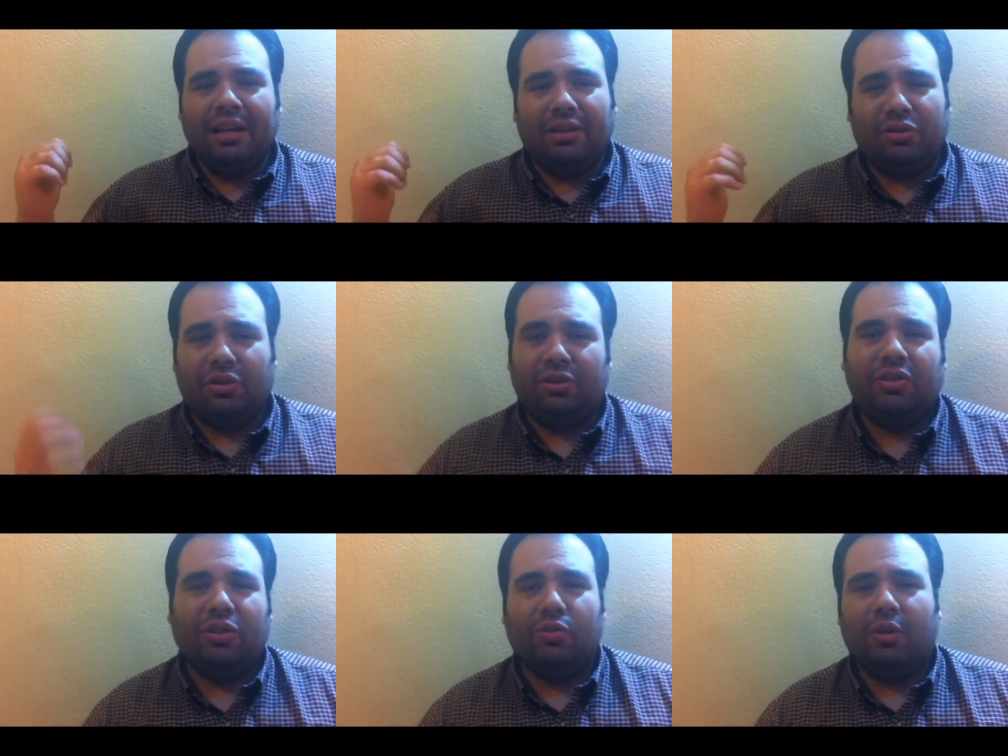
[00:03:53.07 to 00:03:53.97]
of a certain
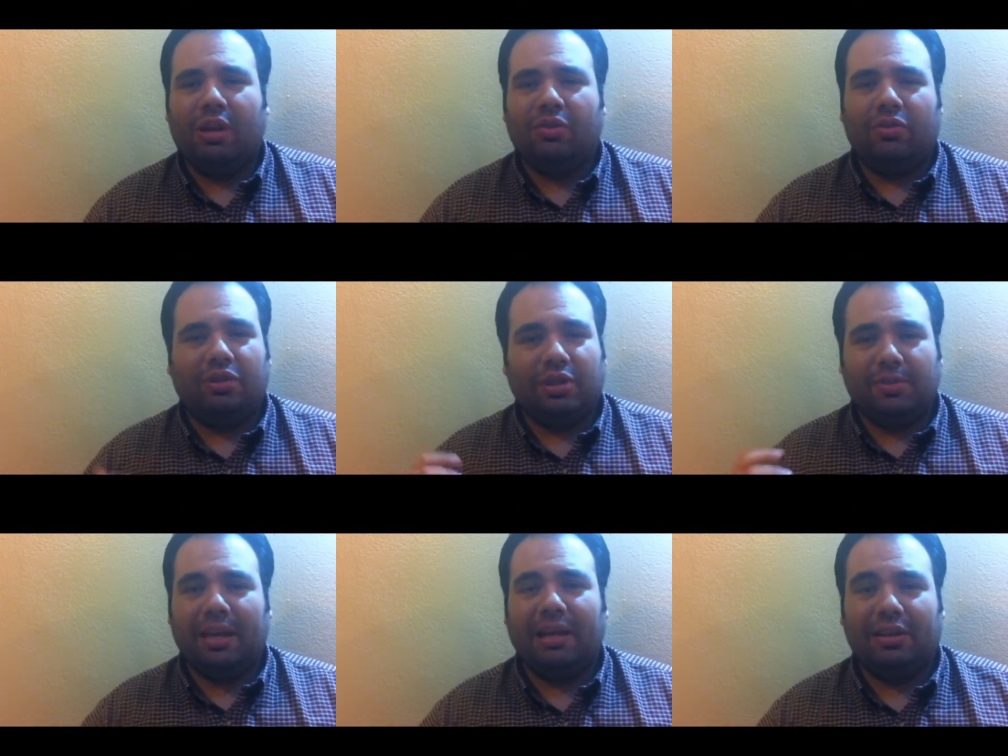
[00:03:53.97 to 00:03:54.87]
situation or
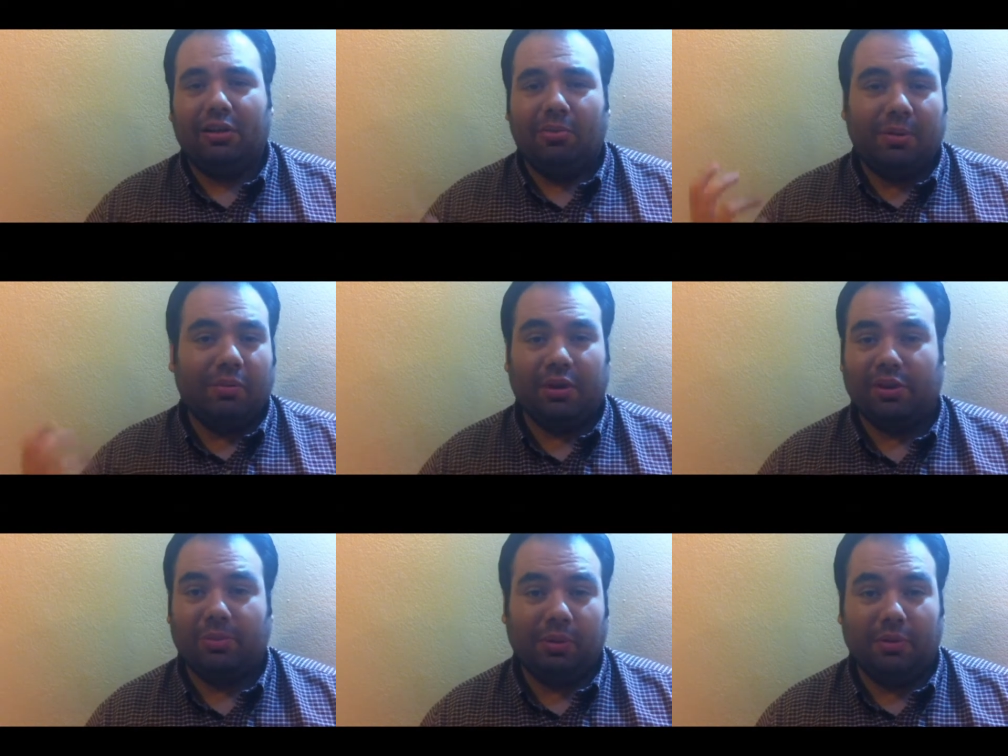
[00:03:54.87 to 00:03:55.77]
just make it a little bit more
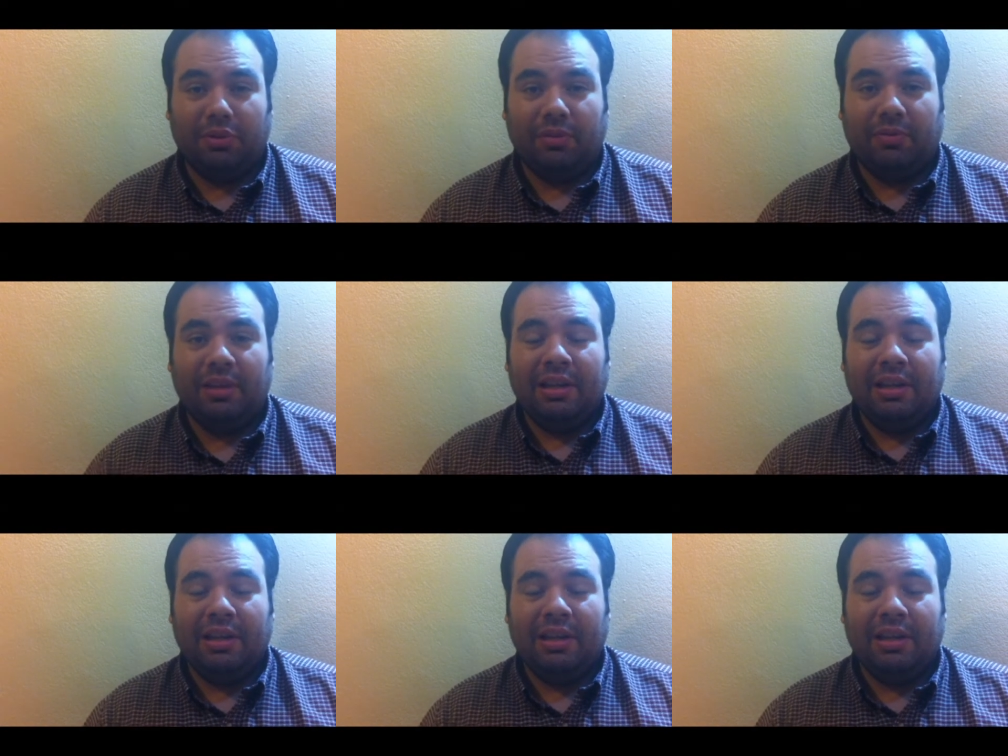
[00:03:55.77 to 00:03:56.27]
explosive.